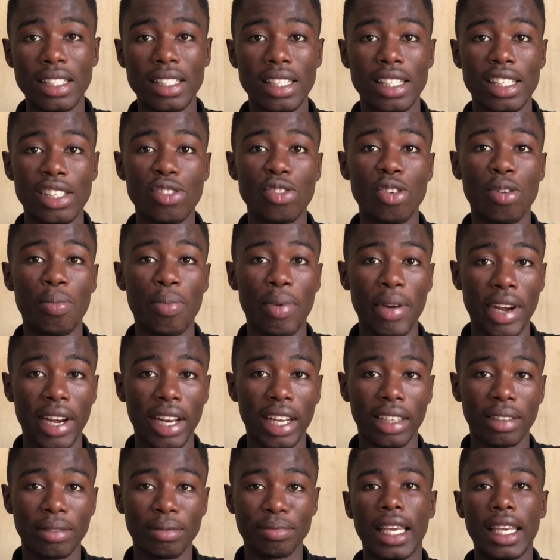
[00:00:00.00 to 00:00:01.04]
is no-brainer.
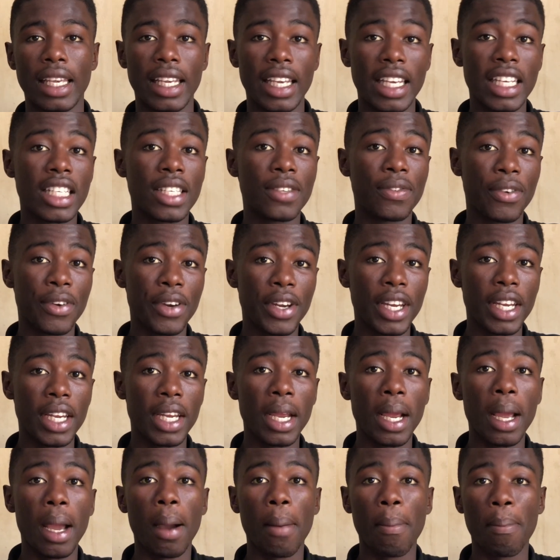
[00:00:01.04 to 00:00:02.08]
It's free,
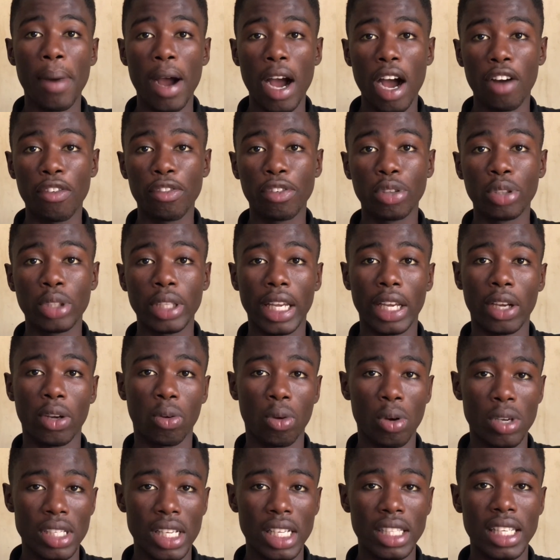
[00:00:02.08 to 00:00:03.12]
powerful, and
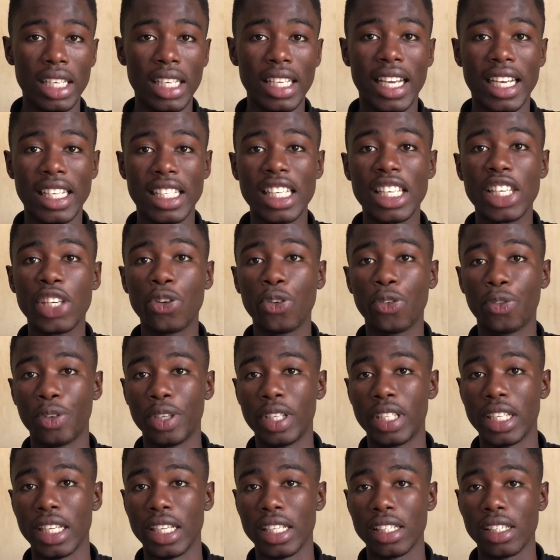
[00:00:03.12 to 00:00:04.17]
constantly getting new
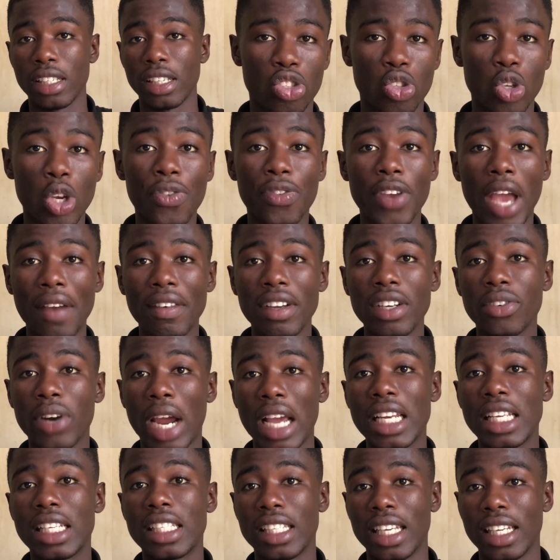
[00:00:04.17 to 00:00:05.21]
features. So if you haven't
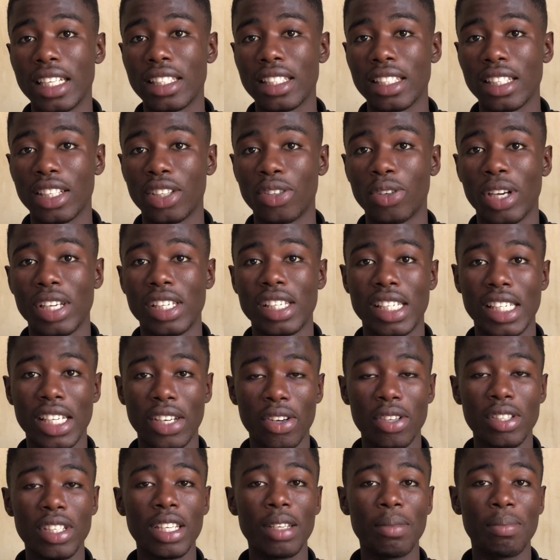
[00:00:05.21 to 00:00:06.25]
tried it yet, you are
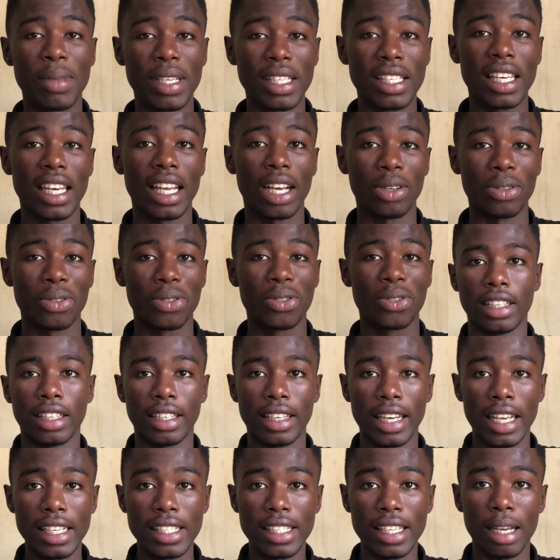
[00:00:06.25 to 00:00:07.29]
seriously missing out.
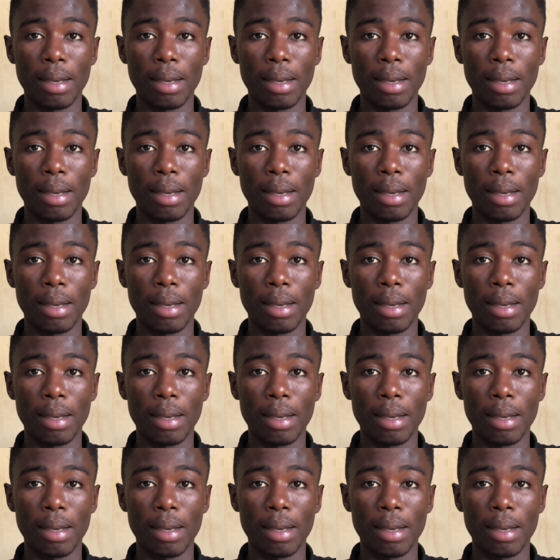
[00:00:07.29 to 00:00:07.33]
Next up